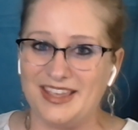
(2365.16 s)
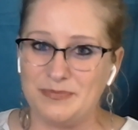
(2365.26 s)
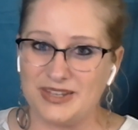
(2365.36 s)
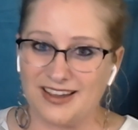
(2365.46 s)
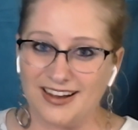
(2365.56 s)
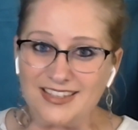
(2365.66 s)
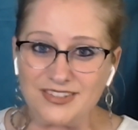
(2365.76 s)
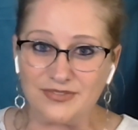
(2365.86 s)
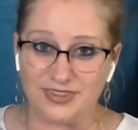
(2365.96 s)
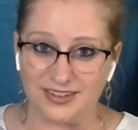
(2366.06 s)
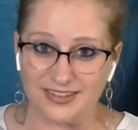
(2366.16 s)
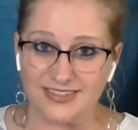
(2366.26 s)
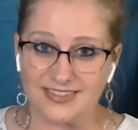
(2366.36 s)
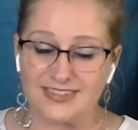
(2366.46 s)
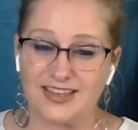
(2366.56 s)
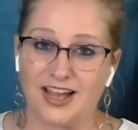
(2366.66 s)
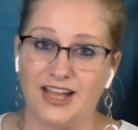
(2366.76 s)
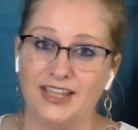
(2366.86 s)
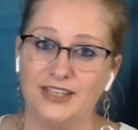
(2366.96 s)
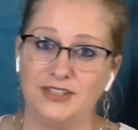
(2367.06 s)
because of this,
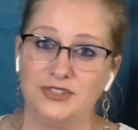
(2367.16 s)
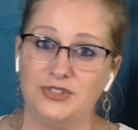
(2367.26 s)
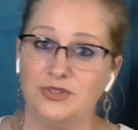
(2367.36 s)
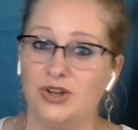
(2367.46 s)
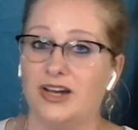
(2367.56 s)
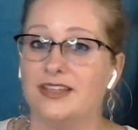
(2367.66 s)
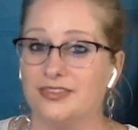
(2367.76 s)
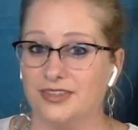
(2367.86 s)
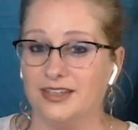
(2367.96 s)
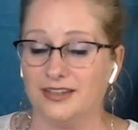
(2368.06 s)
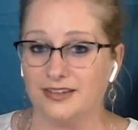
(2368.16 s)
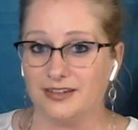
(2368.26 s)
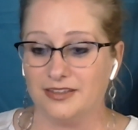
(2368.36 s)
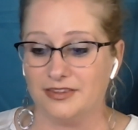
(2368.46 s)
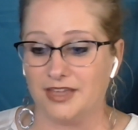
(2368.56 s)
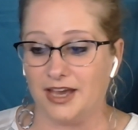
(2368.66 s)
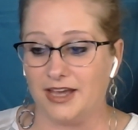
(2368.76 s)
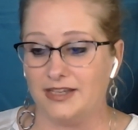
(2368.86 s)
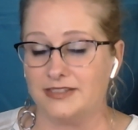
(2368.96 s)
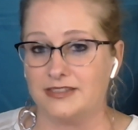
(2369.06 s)
I do not think
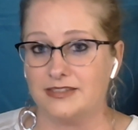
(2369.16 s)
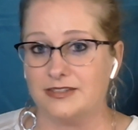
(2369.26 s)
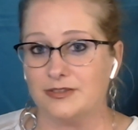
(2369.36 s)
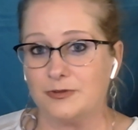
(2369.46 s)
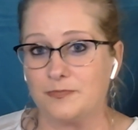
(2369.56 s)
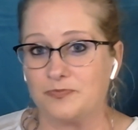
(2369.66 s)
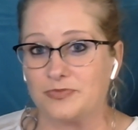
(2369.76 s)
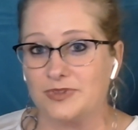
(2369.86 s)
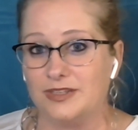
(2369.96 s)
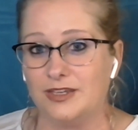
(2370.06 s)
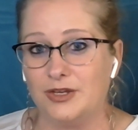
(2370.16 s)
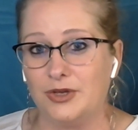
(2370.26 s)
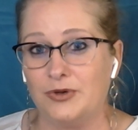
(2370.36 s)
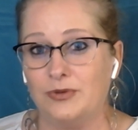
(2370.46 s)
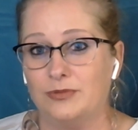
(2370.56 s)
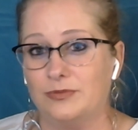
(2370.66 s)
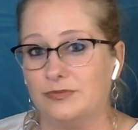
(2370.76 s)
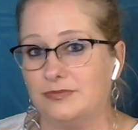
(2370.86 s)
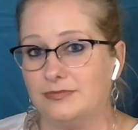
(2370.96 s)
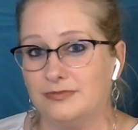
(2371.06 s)
that, you know,
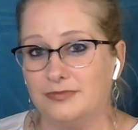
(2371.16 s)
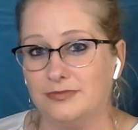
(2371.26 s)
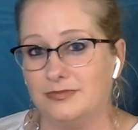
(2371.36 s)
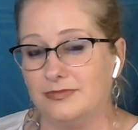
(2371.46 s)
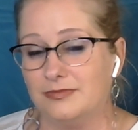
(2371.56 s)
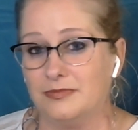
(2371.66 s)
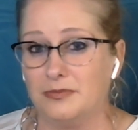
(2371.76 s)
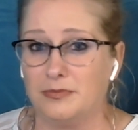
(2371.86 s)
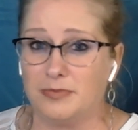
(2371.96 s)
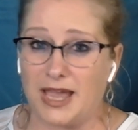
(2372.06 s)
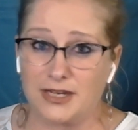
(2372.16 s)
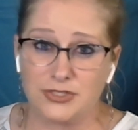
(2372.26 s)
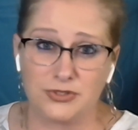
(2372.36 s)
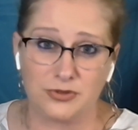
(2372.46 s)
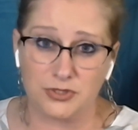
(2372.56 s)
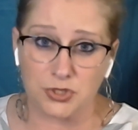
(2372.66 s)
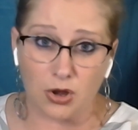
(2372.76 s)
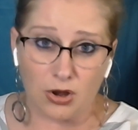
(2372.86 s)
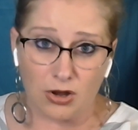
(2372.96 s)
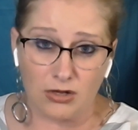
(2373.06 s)
Baxter the
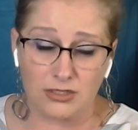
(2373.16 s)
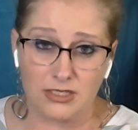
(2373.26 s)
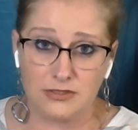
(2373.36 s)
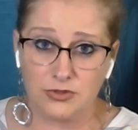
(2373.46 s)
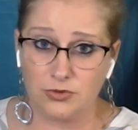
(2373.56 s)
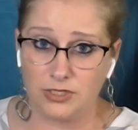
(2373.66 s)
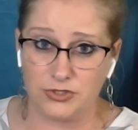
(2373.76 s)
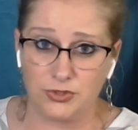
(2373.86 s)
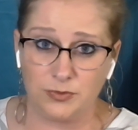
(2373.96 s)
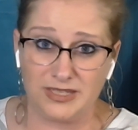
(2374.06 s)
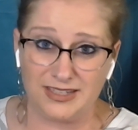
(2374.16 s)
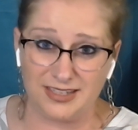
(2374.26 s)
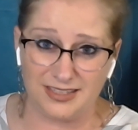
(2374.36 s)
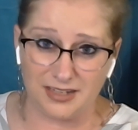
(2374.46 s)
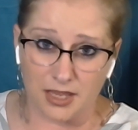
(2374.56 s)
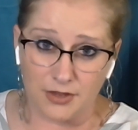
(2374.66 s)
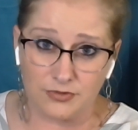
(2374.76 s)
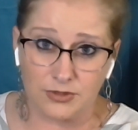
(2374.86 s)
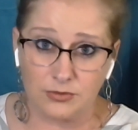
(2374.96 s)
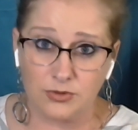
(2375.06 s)
dog is going to be in
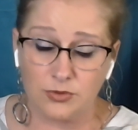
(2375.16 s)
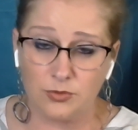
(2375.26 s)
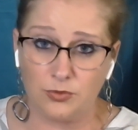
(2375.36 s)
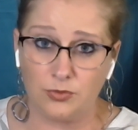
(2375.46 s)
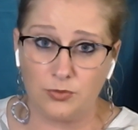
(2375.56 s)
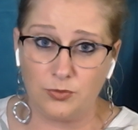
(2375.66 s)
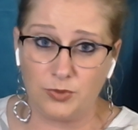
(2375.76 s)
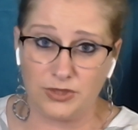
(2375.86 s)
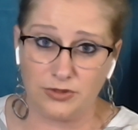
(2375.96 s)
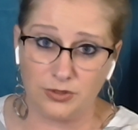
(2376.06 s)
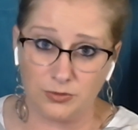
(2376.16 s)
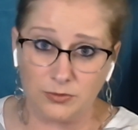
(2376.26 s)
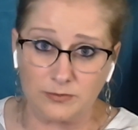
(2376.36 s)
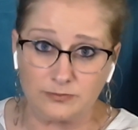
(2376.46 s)
heaven with you.